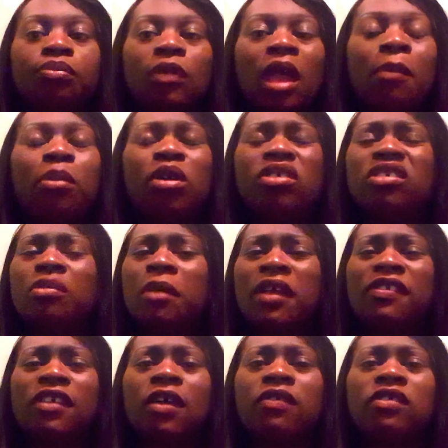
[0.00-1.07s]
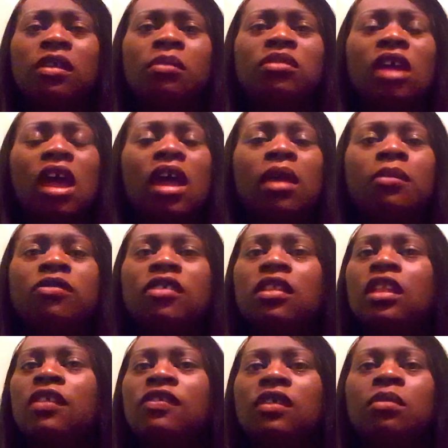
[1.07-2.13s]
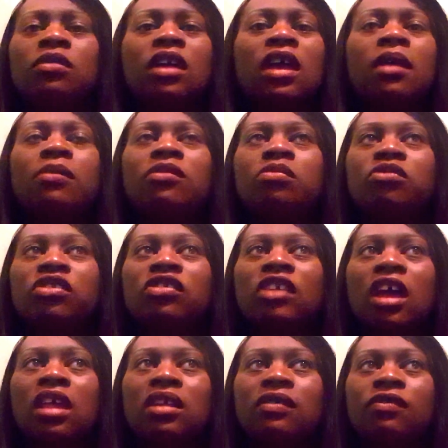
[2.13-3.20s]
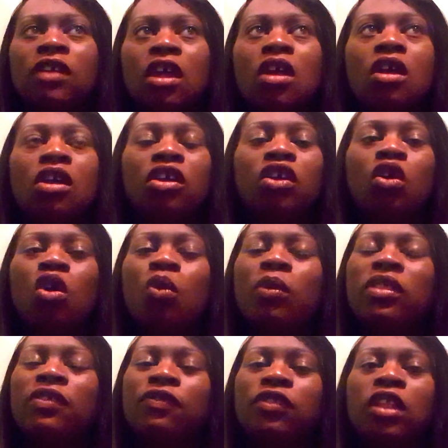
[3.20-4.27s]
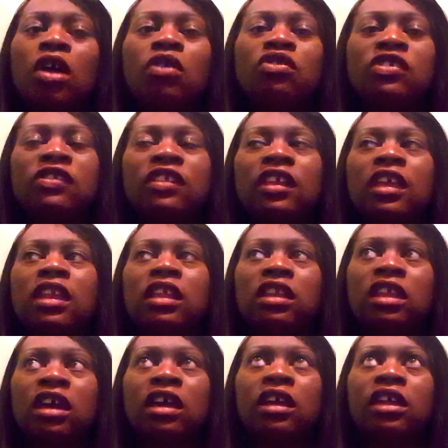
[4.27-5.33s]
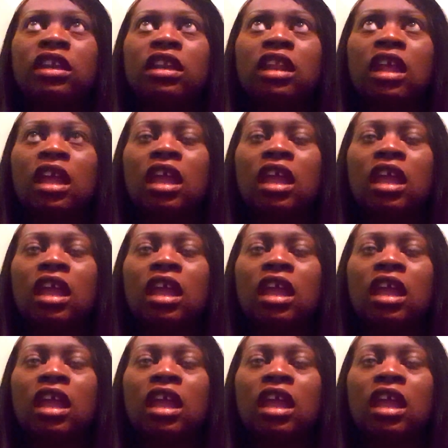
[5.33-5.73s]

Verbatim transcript: I'm pushing myself sometimes, and then sometimes I'm just kind of going with the flow just to get it done.